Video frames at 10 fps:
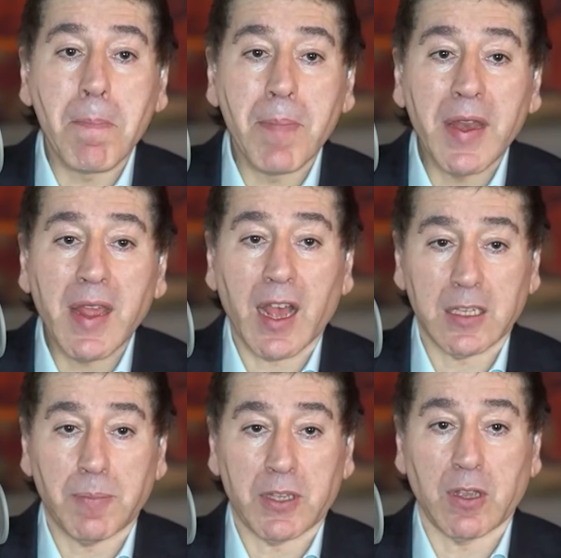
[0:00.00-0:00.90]
many
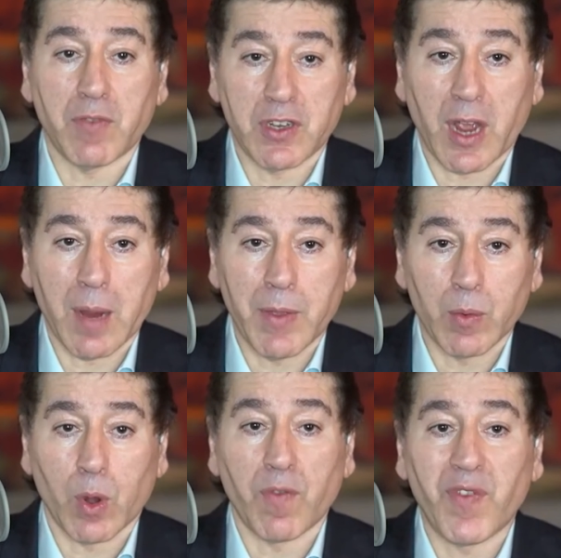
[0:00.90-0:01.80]
aspects of retirement
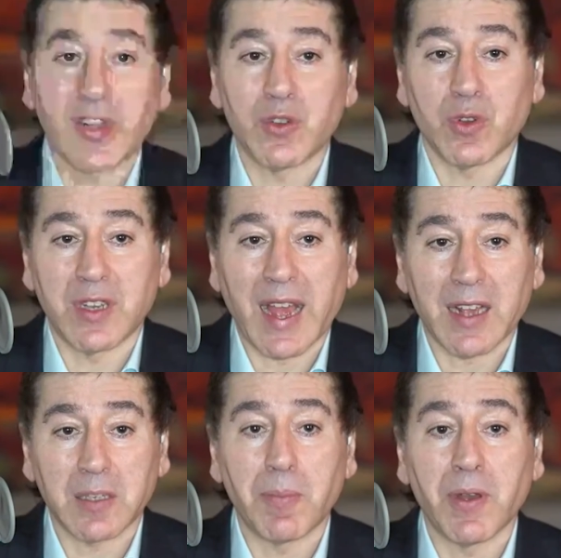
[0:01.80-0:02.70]
will affect your
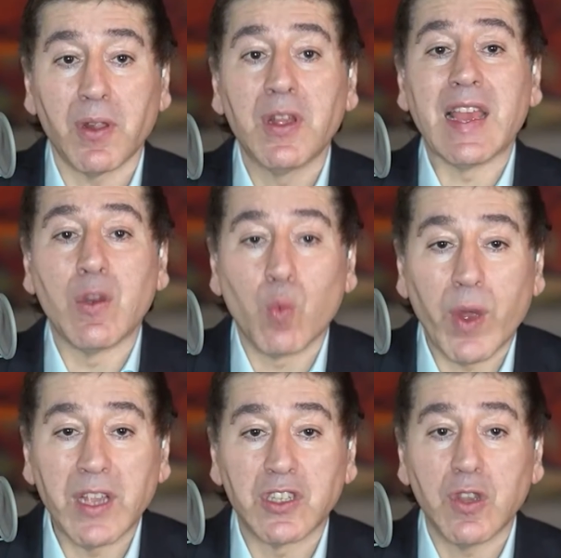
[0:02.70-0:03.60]
tax bill in
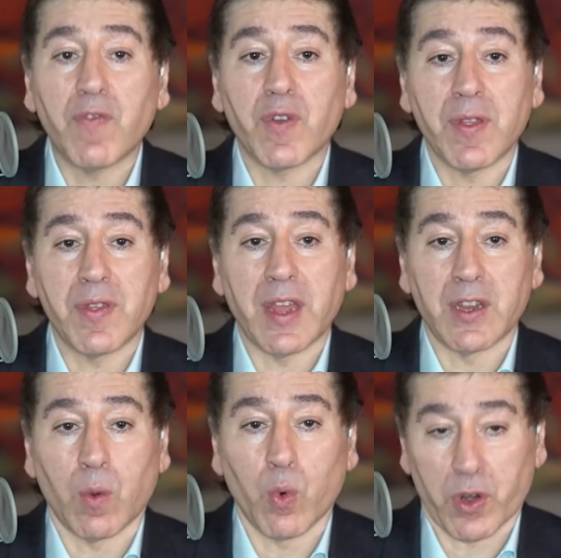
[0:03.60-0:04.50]
ways different than
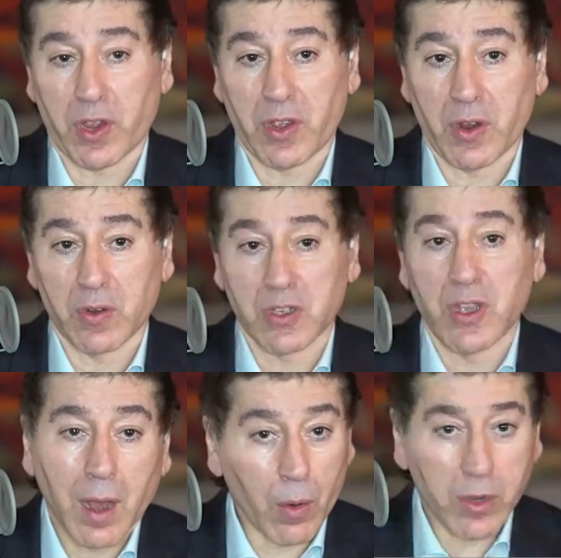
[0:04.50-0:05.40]
your working years.
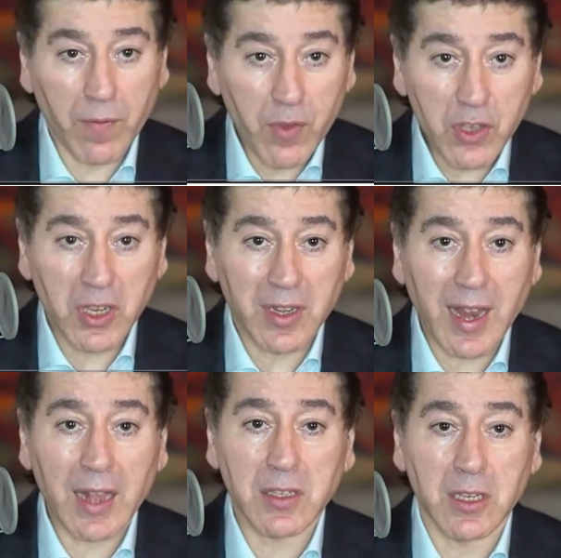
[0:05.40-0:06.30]
Our confusing
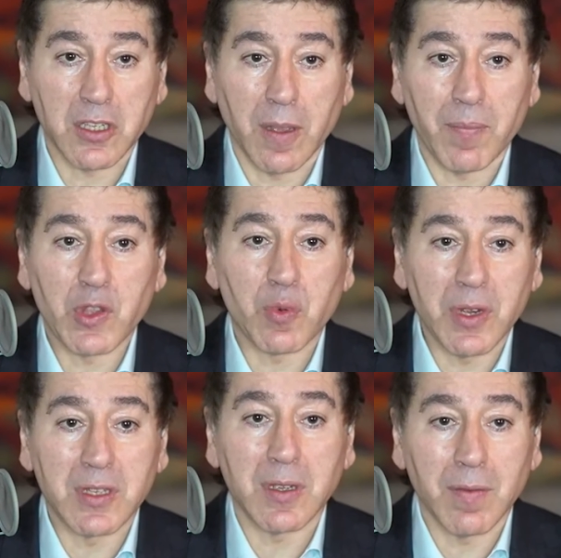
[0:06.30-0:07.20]
tax system
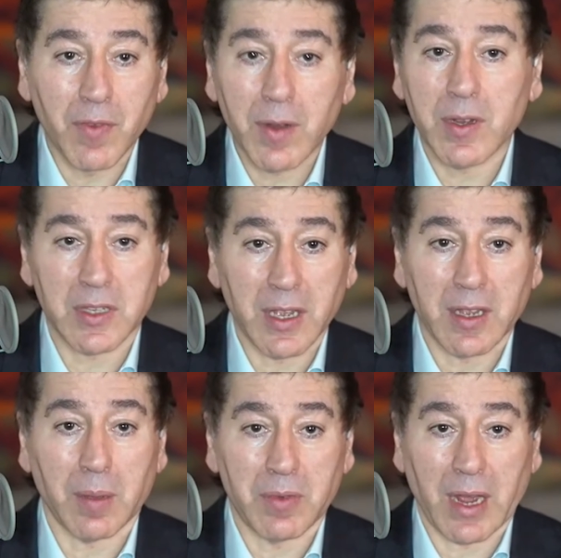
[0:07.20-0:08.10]
treats various
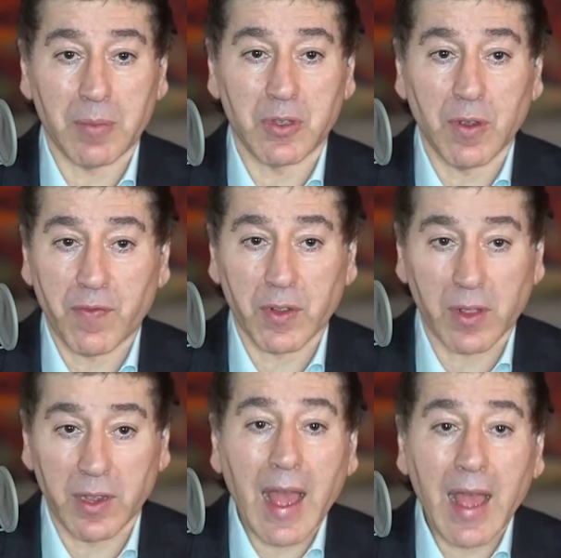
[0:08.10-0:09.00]
income types
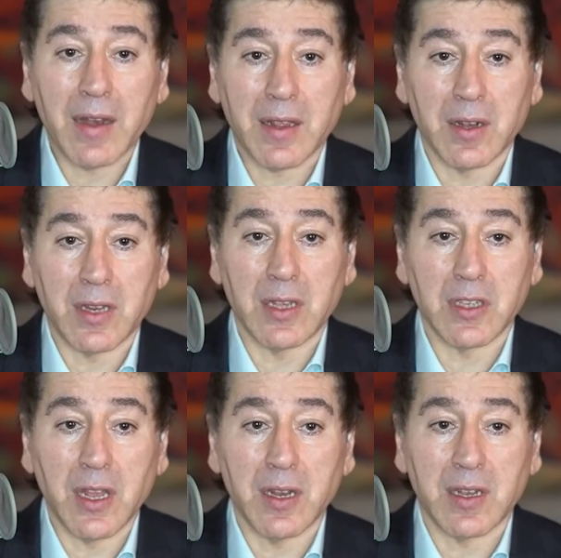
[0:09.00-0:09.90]
differently and contains
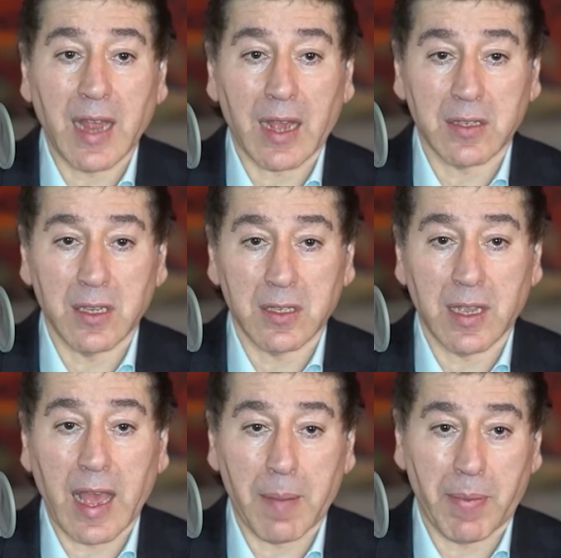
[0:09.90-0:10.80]
hidden taxes
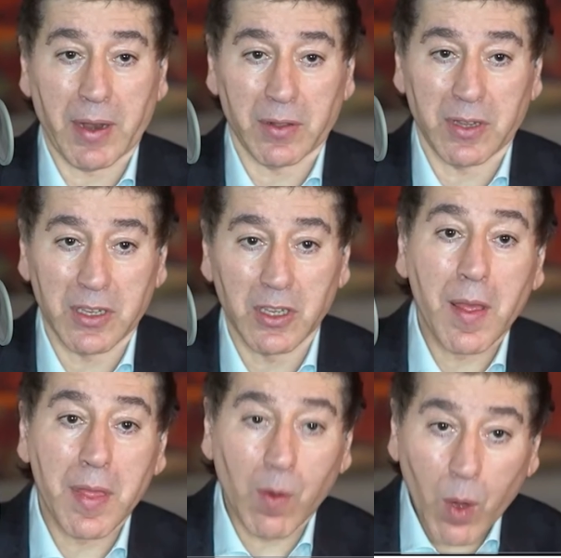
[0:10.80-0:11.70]
and penalties.
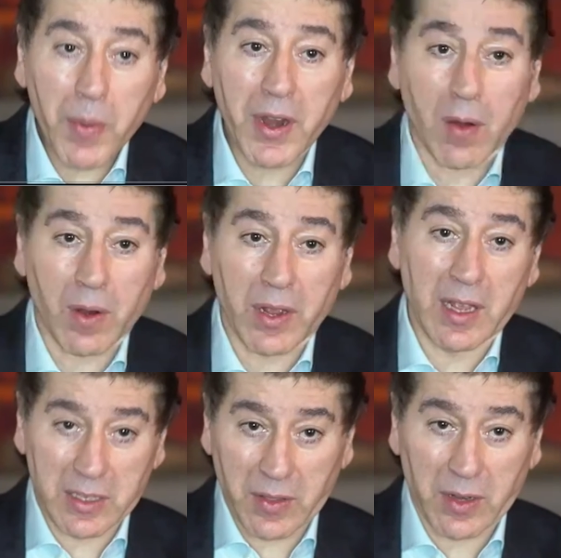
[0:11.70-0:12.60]
The webinar link
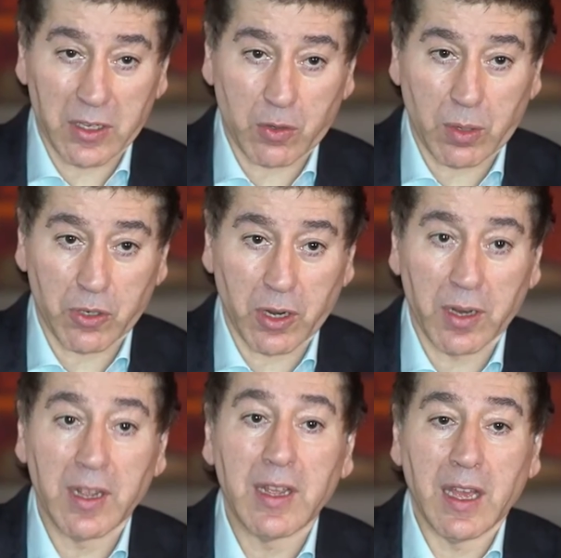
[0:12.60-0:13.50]
is in the description.
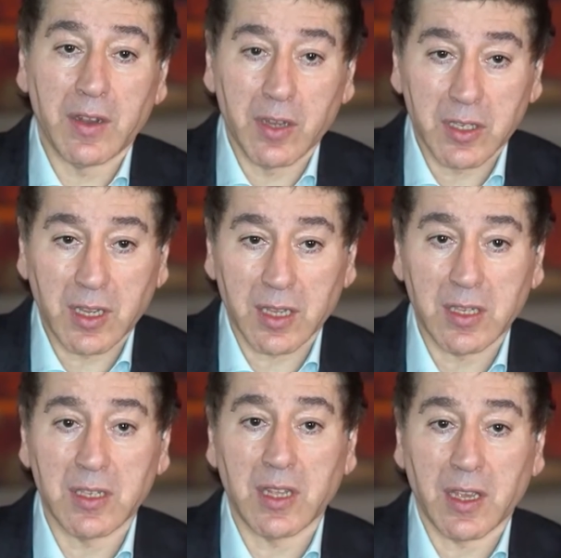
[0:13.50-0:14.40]
It
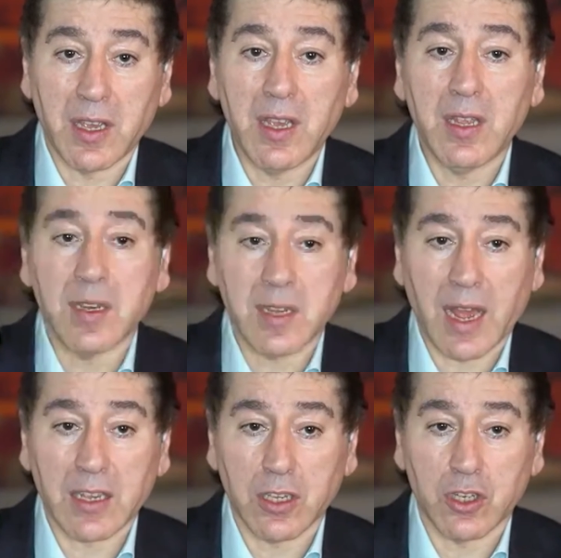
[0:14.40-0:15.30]
discusses the key
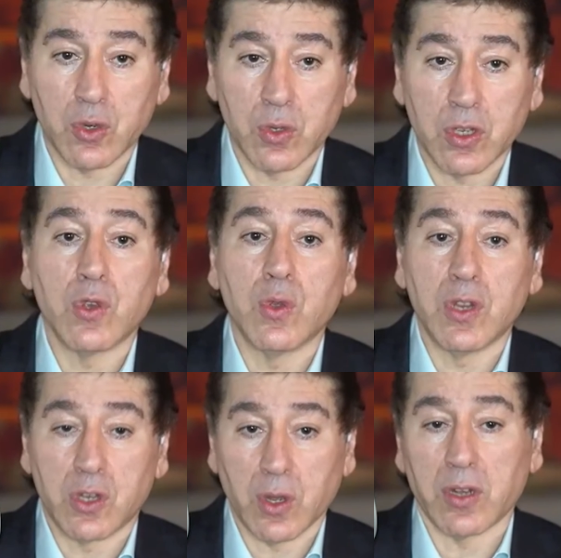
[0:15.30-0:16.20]
tax issues you
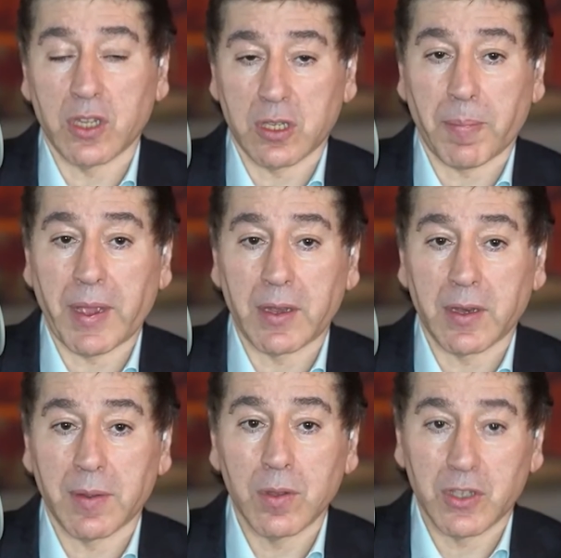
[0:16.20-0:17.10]
need to anticipate.
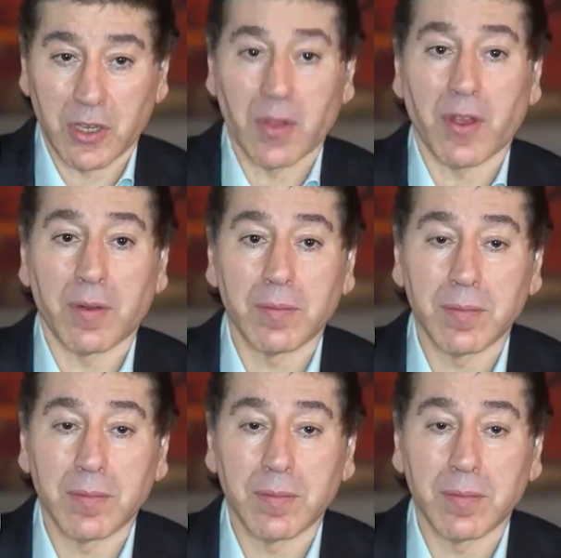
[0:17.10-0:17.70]
See you there.